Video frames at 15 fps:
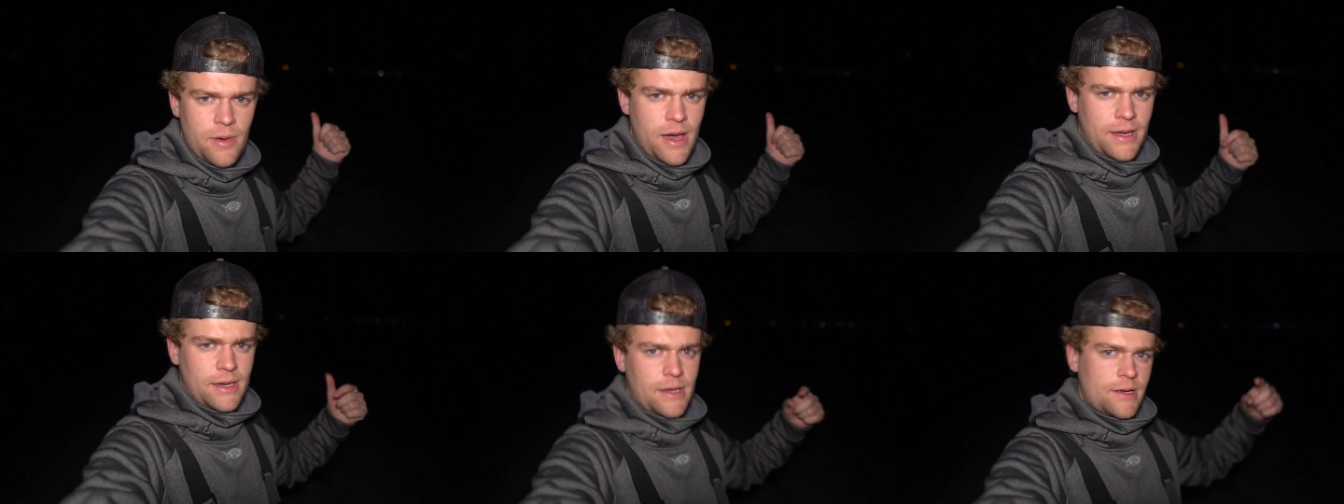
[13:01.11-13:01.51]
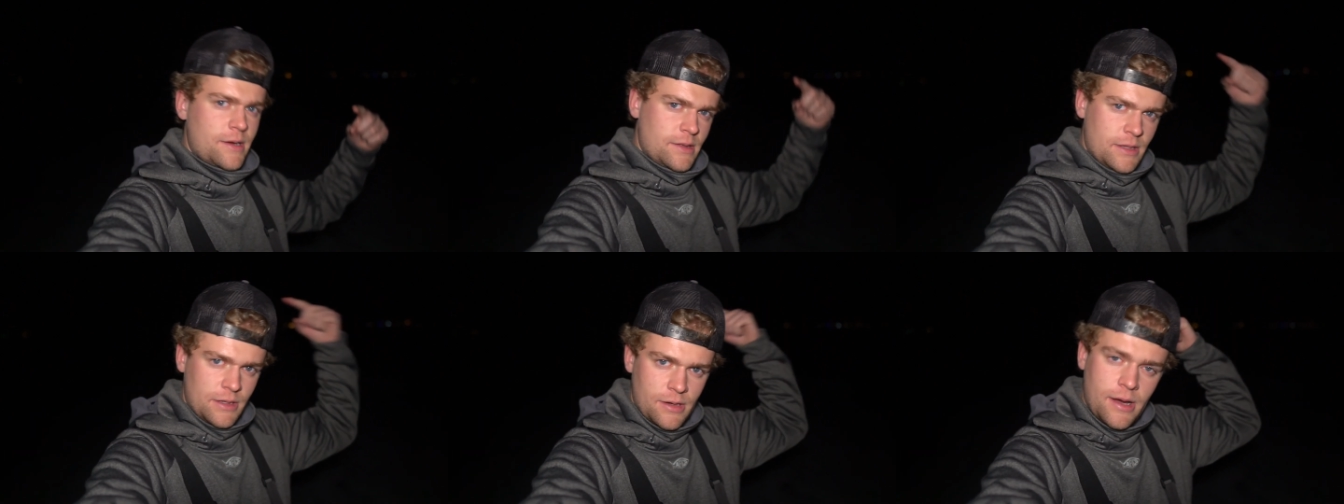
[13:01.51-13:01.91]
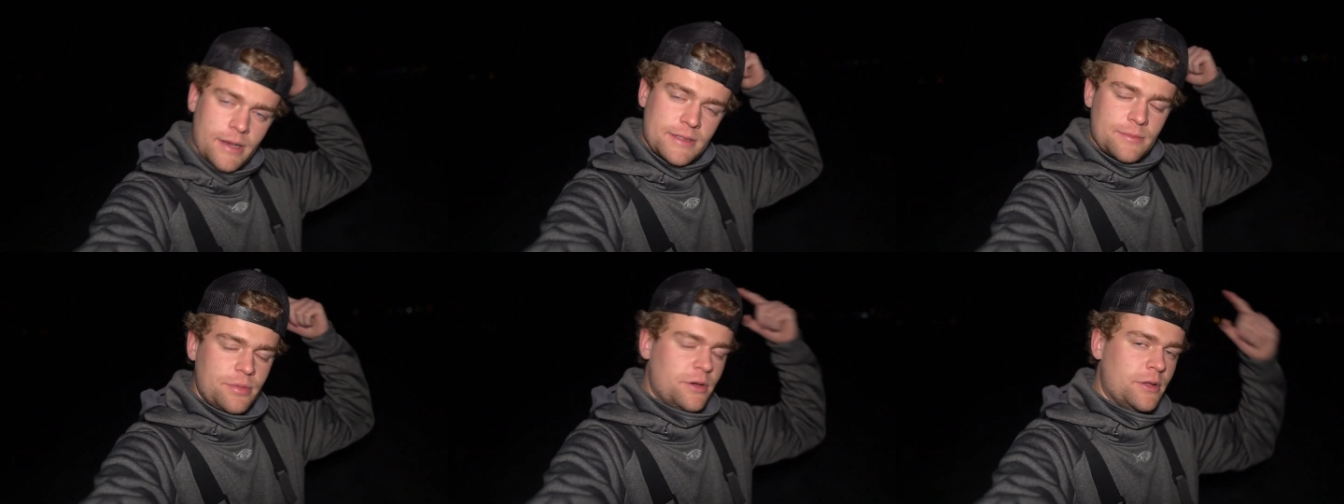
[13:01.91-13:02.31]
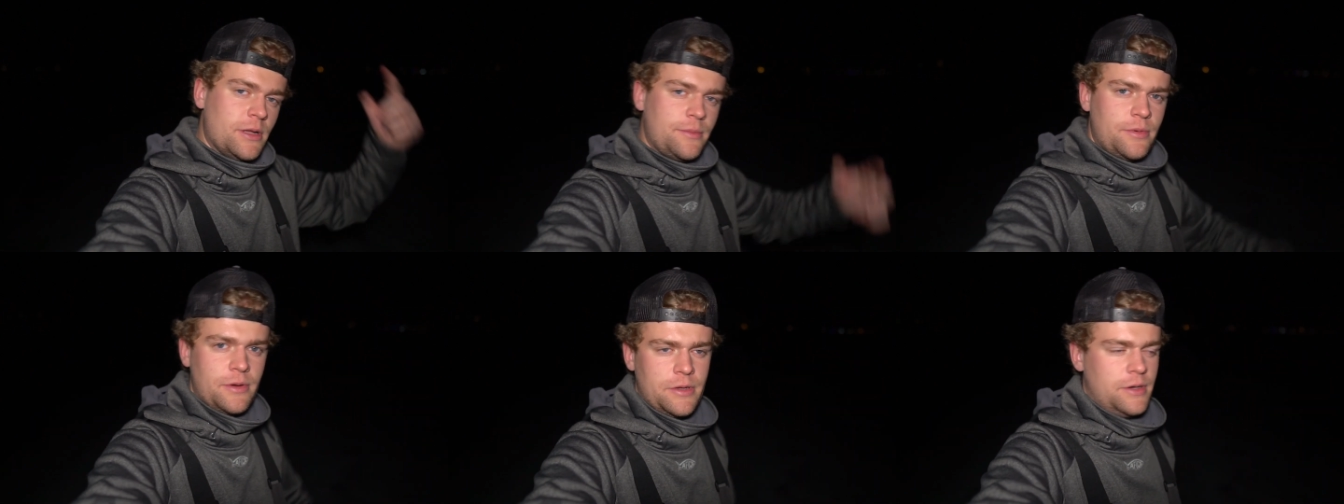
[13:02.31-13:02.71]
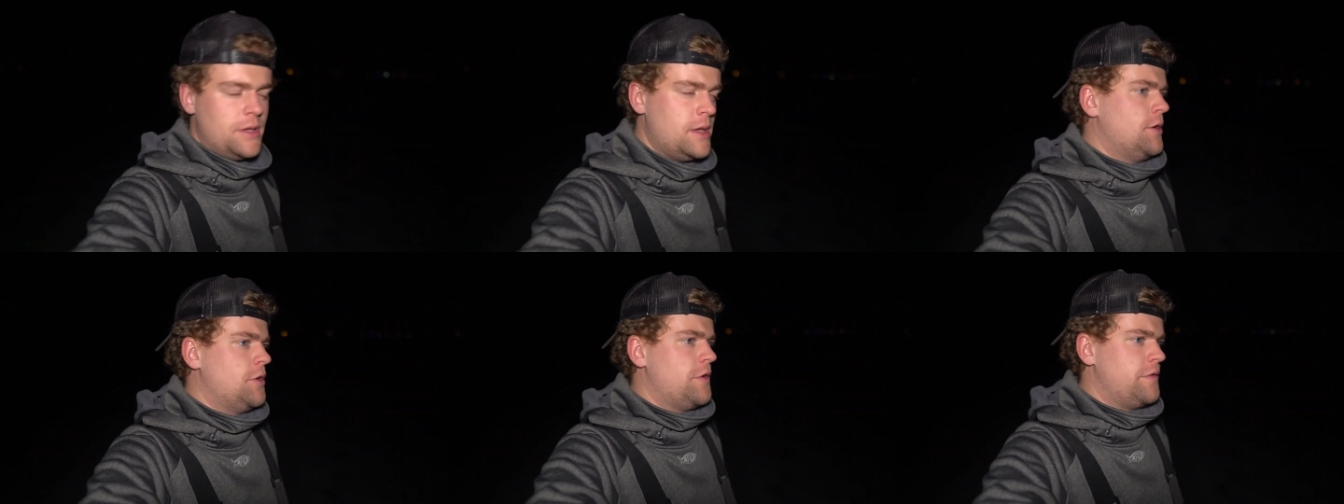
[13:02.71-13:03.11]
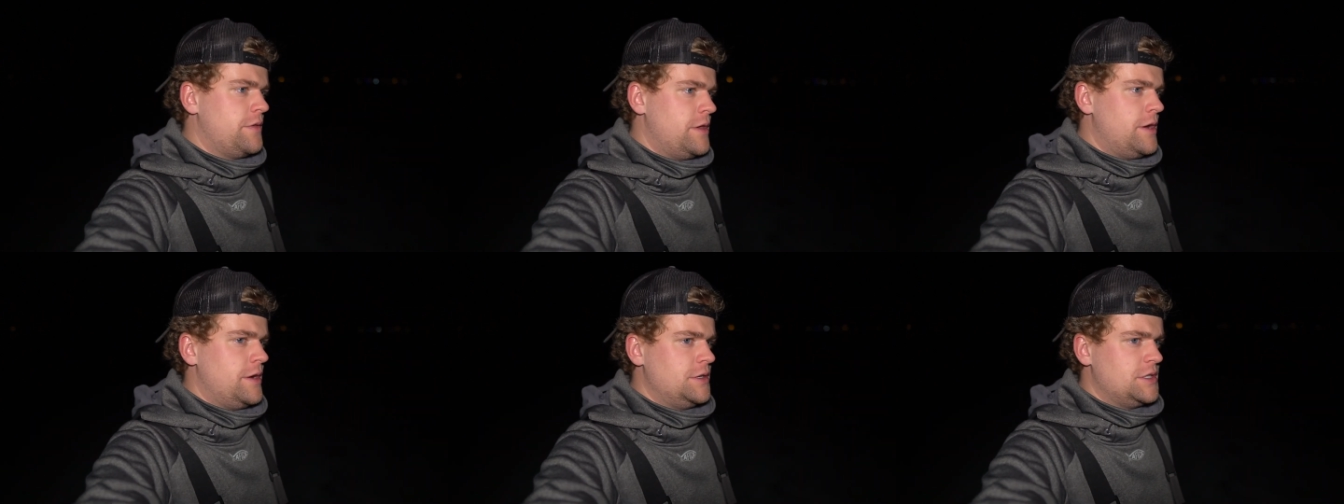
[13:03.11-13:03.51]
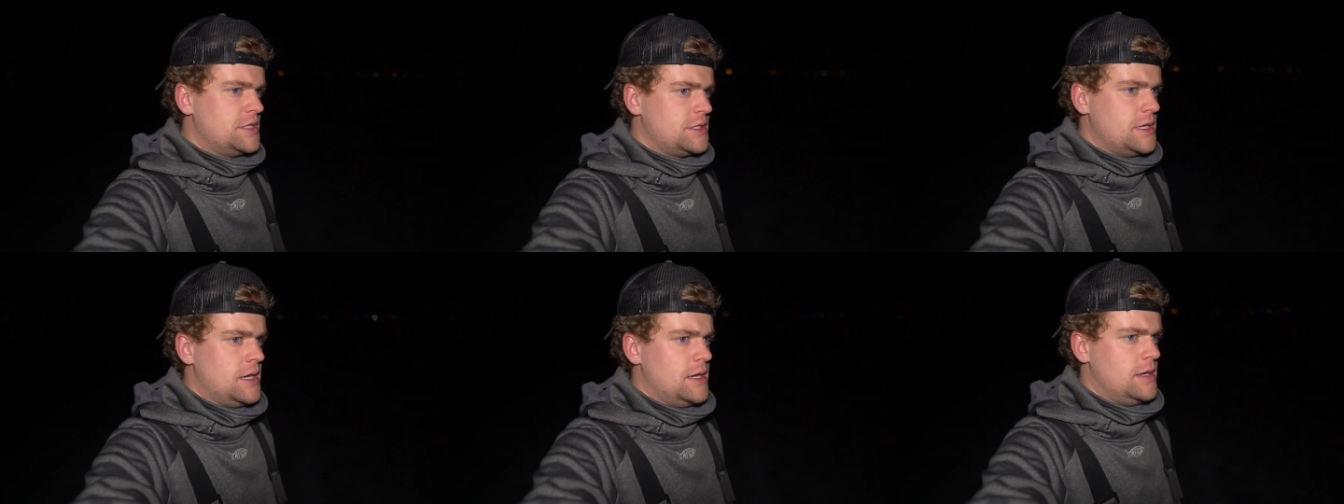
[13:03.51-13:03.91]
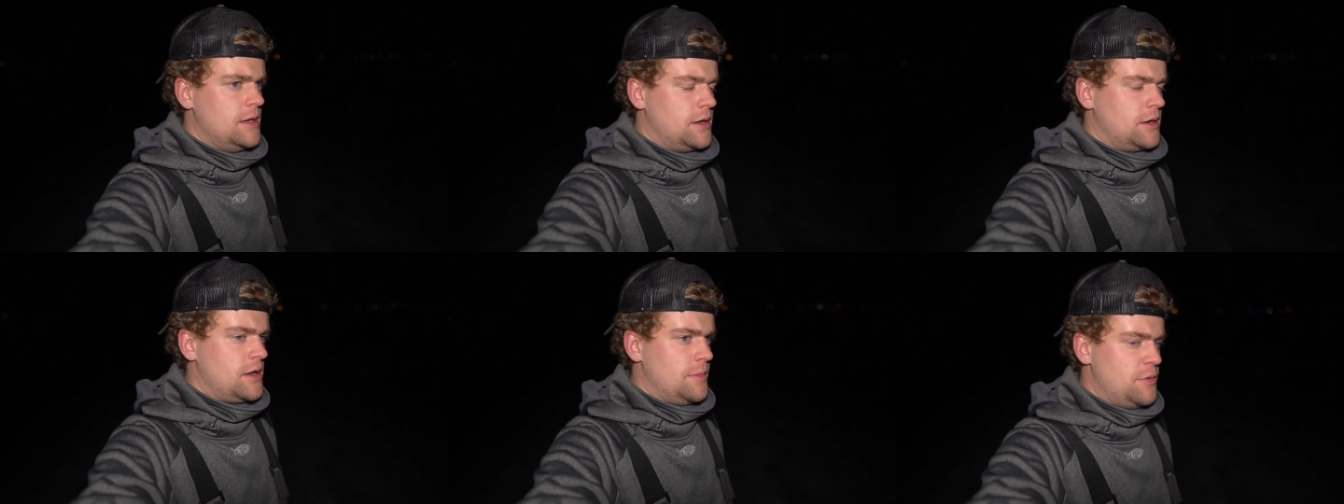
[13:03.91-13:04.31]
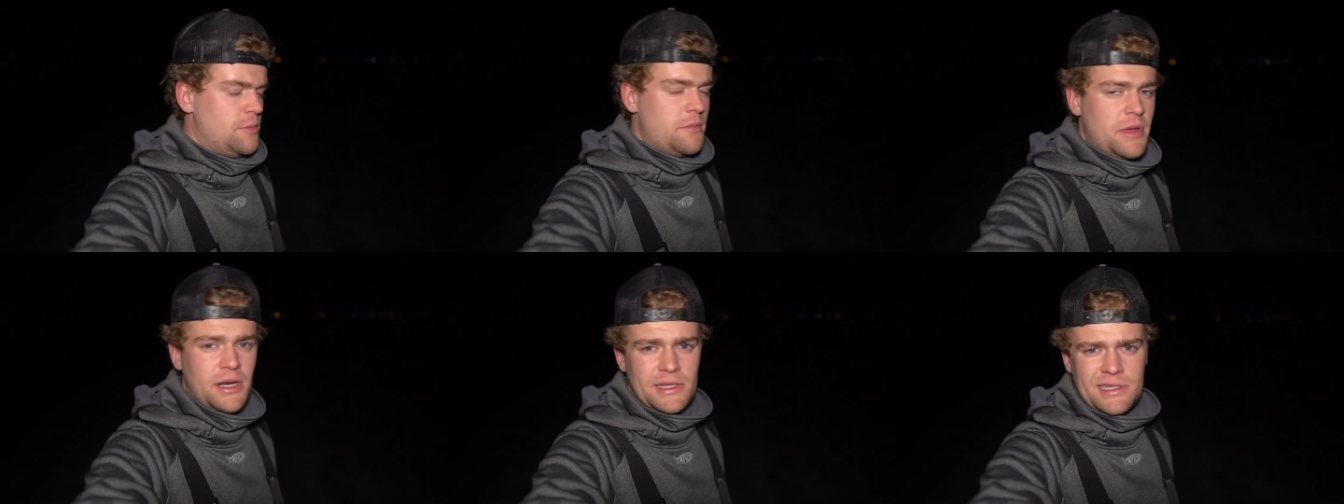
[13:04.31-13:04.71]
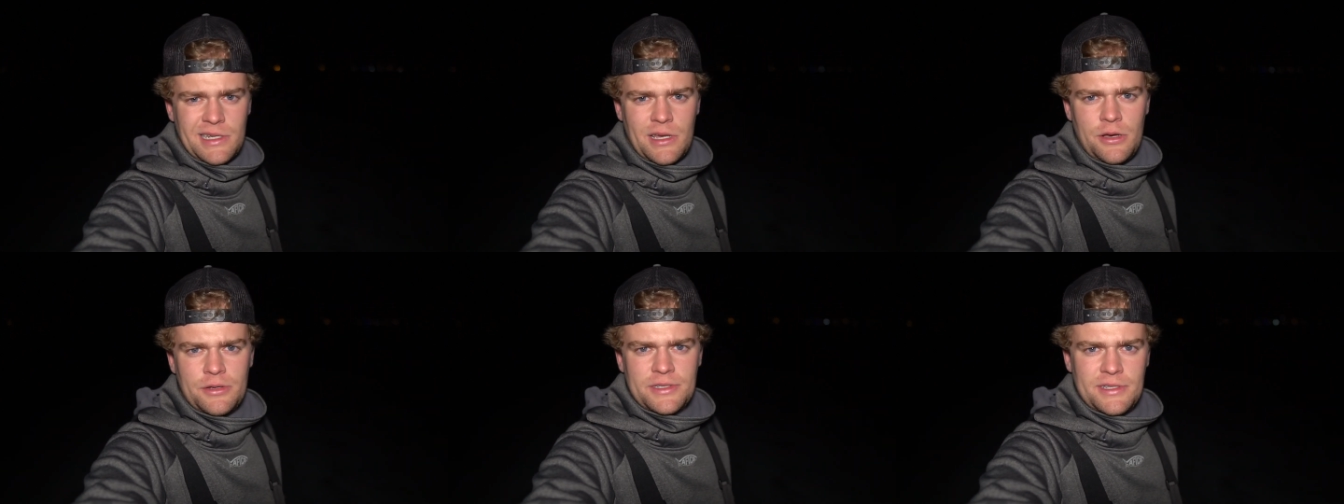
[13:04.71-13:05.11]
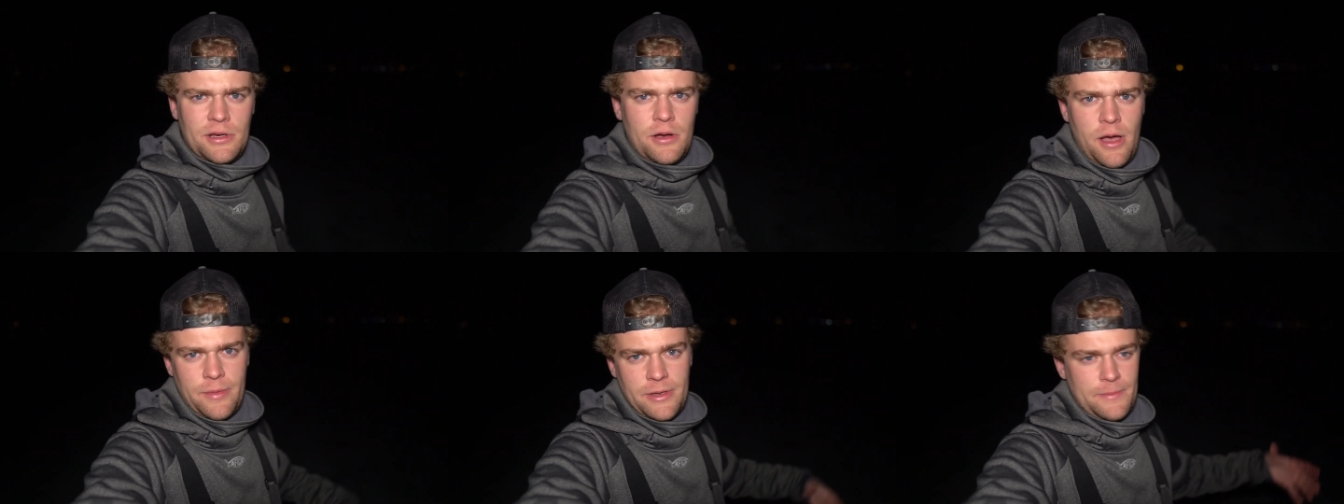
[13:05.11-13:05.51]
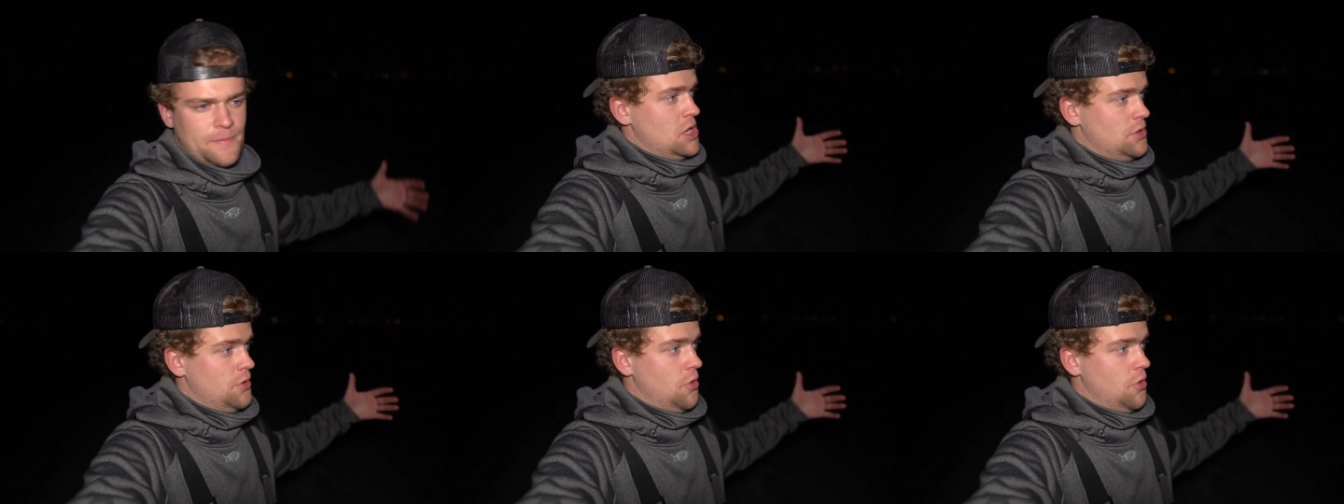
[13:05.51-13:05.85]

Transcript: back here and then Dawson pulled up one over there just a couple minutes ago. So, I mean...